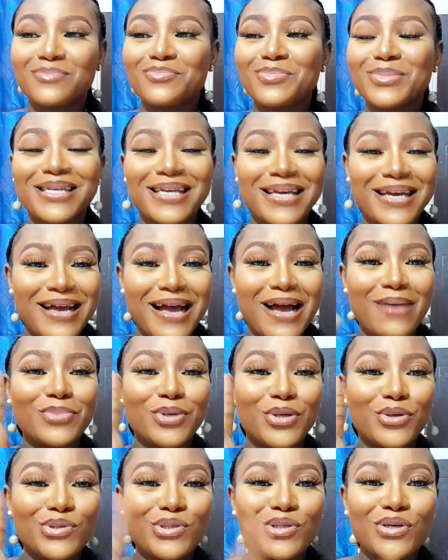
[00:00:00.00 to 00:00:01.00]
Me, I'm
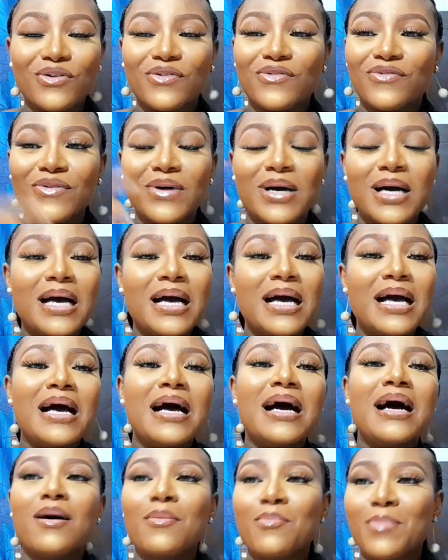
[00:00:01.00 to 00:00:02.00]
guilty of,
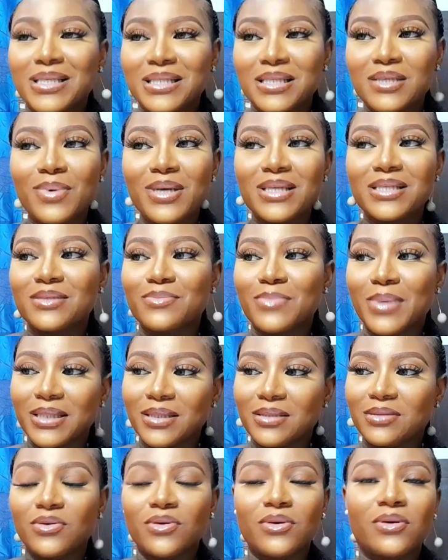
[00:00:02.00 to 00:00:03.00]
my slippers is by the
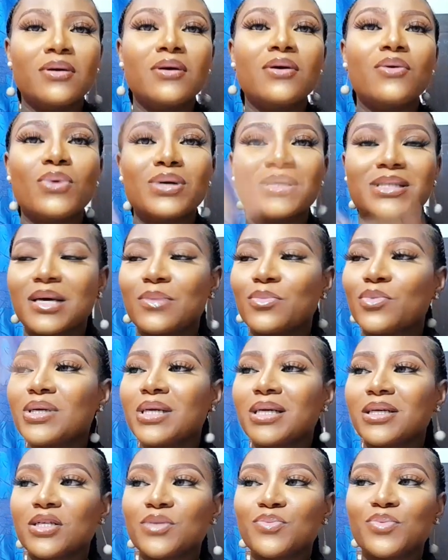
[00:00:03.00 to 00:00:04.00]
door. Once I'm good,
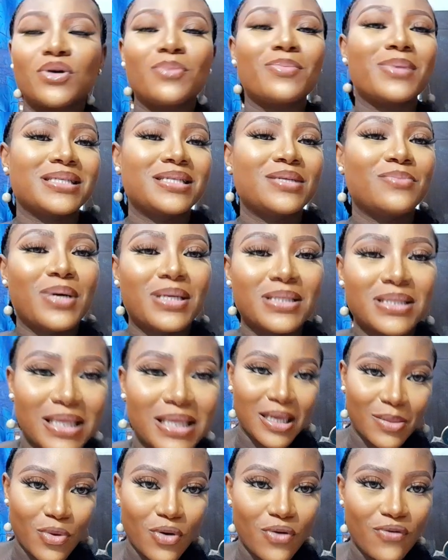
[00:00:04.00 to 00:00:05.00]
I just put on my slippers
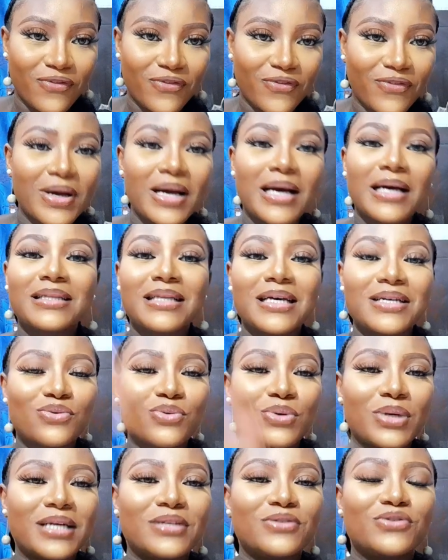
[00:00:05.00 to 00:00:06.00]
I'm off. That's
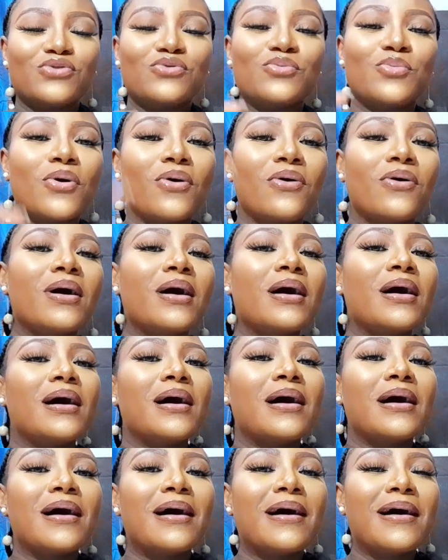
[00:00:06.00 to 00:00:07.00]
what I do, but
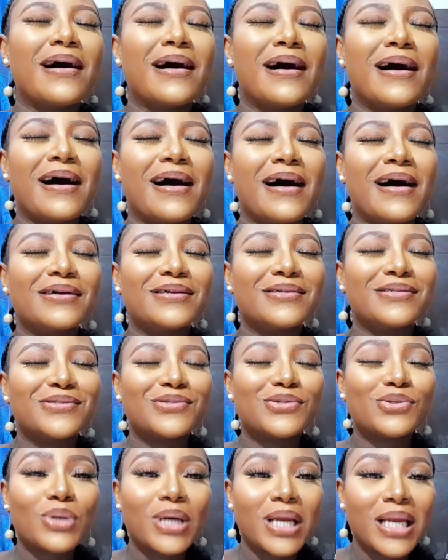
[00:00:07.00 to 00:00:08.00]

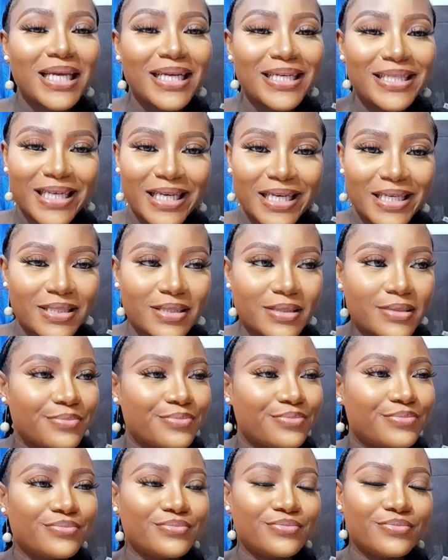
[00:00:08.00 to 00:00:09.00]
to clean
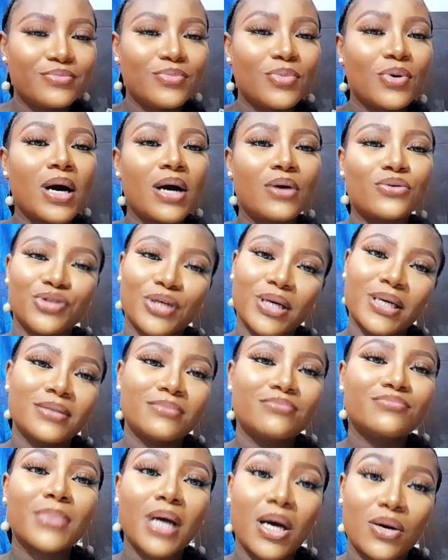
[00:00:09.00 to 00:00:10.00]
it, but I'll try
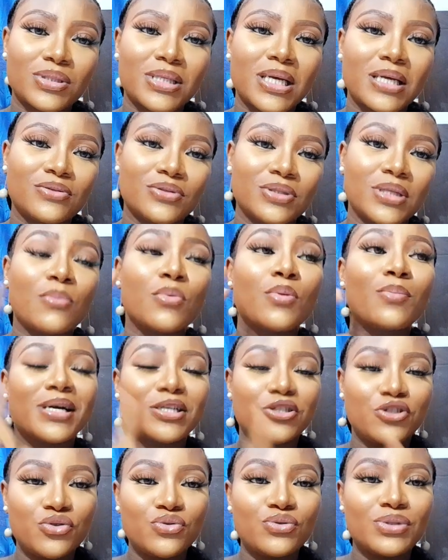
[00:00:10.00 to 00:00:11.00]
outside with that. But my
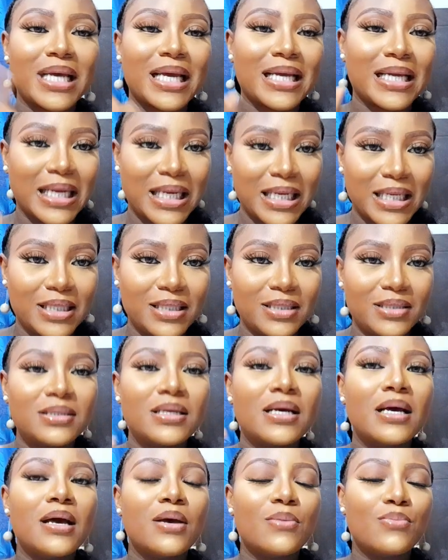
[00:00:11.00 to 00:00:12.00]
shoes, I clean
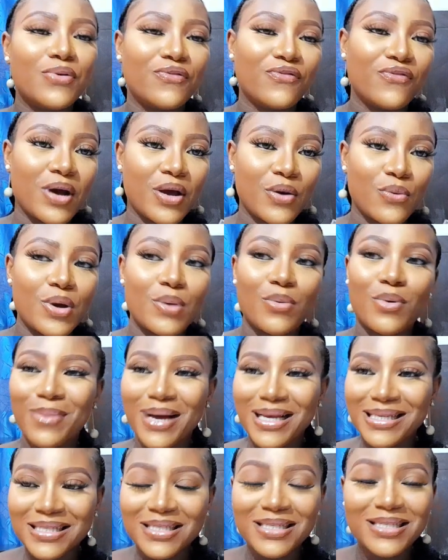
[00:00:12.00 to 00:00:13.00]
before I wear. But my,
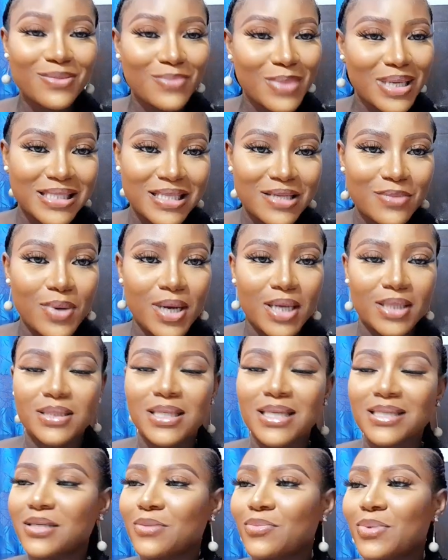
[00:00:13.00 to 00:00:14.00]
you see my slippers,
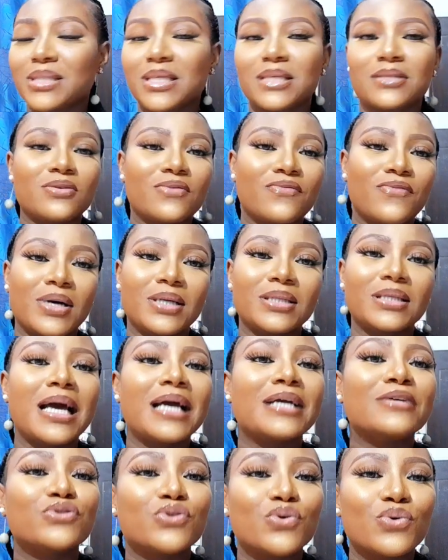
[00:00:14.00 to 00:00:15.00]
that slippers are suffering.
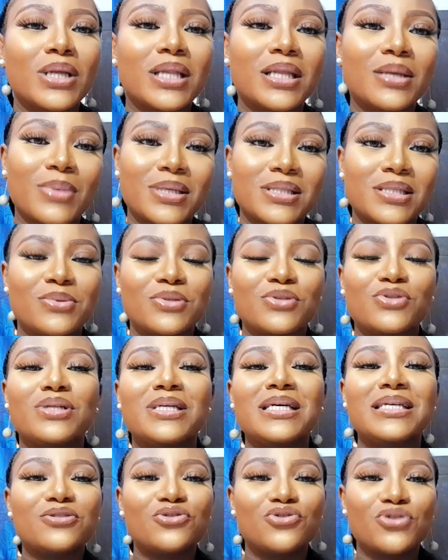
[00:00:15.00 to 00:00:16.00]
Don't clean my slippers. So
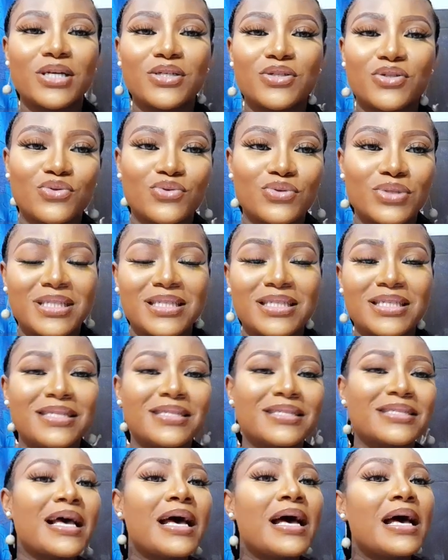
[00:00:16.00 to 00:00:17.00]
let's try to do these
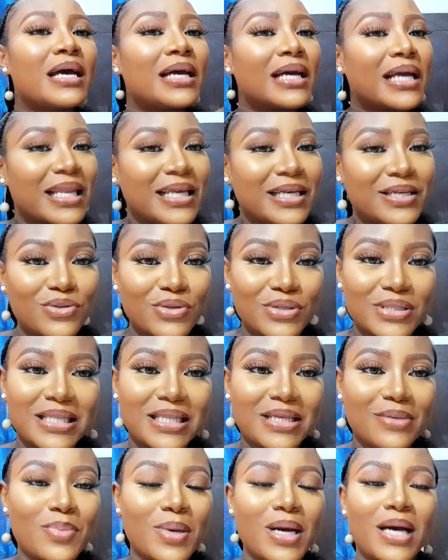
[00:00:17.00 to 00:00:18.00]
things. Clean your
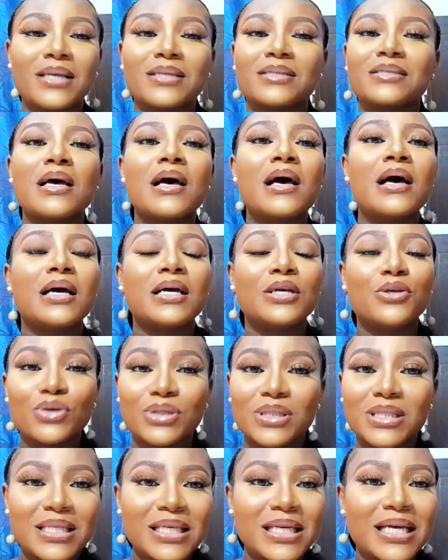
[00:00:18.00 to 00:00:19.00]
slippers. Your
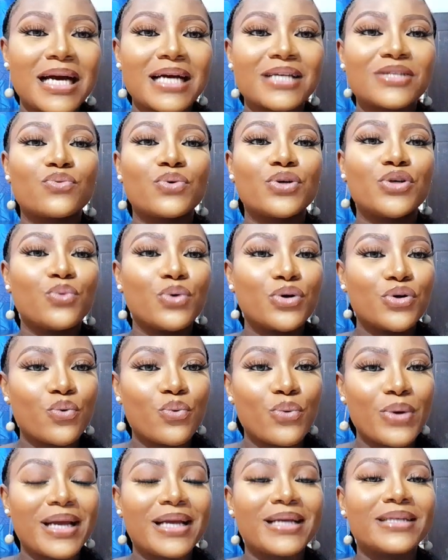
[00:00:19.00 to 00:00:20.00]
sneakers, when you want to
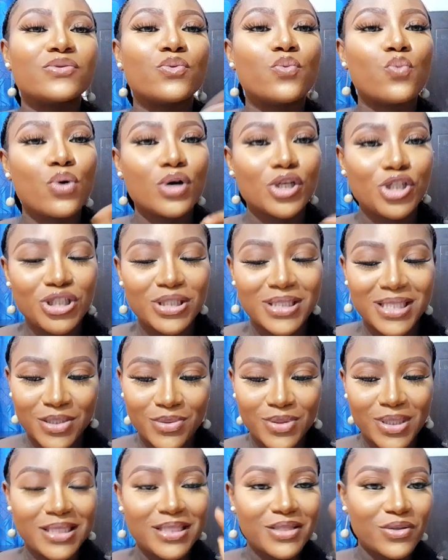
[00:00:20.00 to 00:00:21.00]
wear it, wash it,
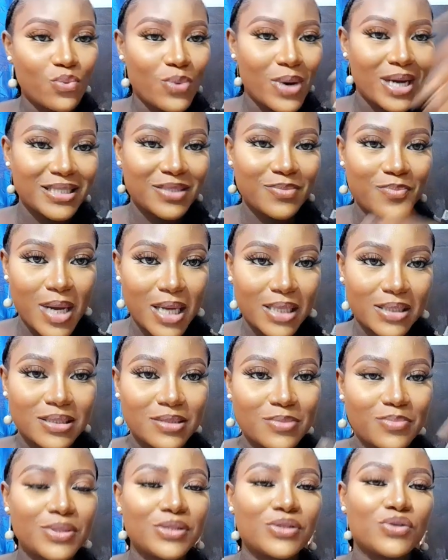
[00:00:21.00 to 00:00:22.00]
especially the white parts.
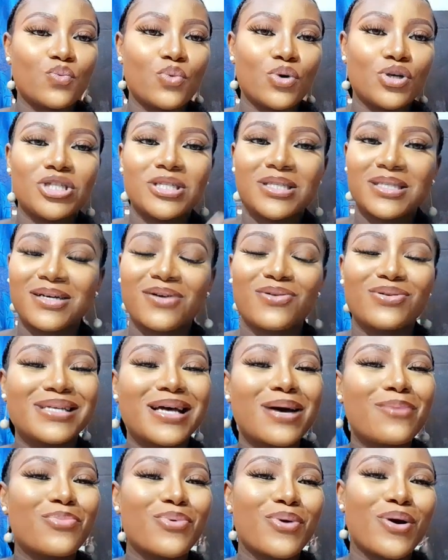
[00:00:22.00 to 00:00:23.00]
Please wash it, because
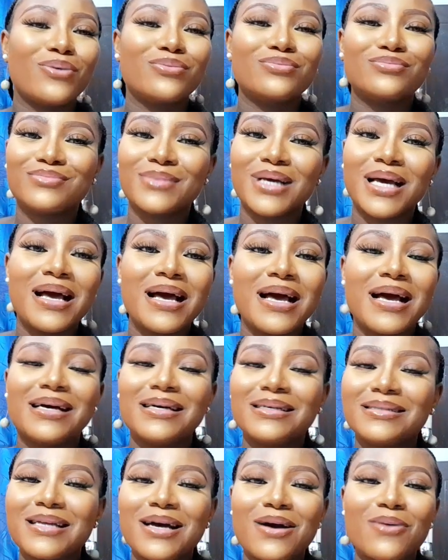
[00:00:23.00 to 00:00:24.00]
that brown,
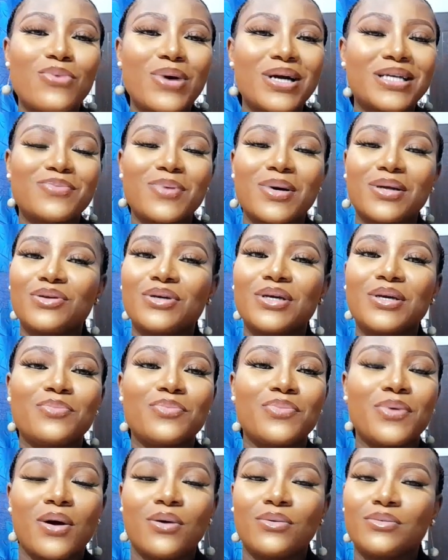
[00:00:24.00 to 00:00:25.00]
that white part, keep
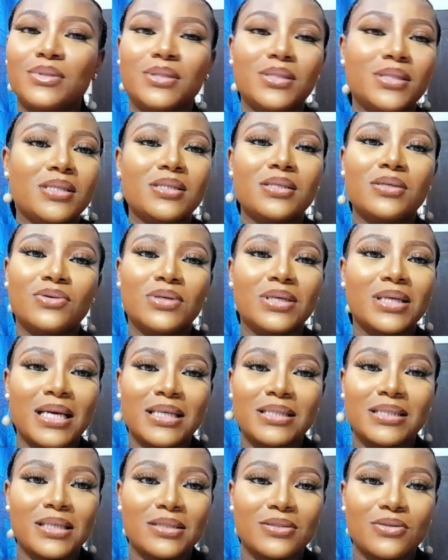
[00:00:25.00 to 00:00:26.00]
brown, it doesn't look
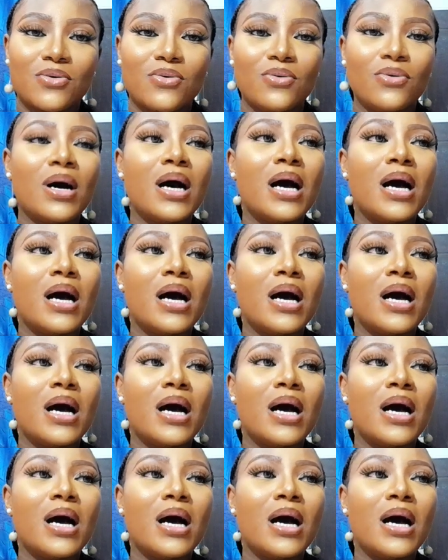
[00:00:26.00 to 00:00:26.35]
nice at all.